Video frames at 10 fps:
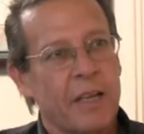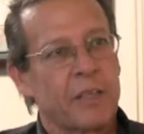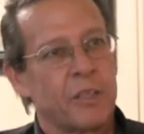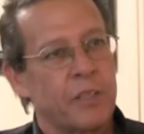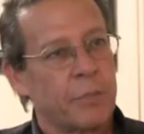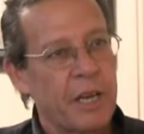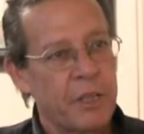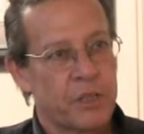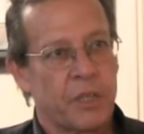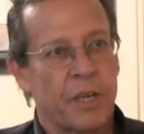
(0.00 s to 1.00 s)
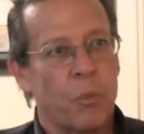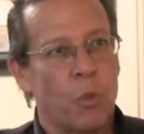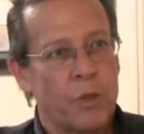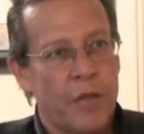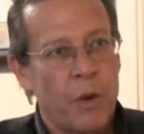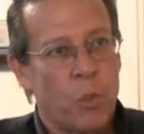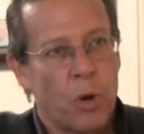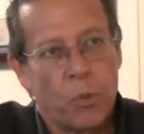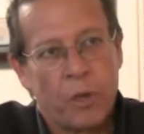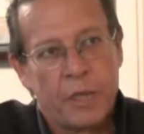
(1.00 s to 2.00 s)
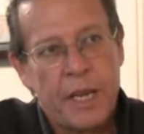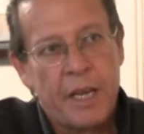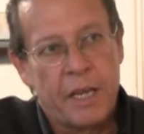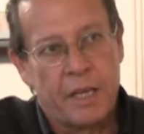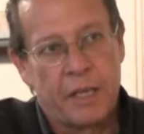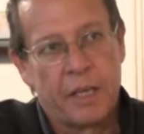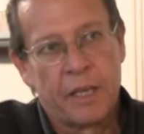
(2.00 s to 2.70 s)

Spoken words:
to the patient and what they want, what they need,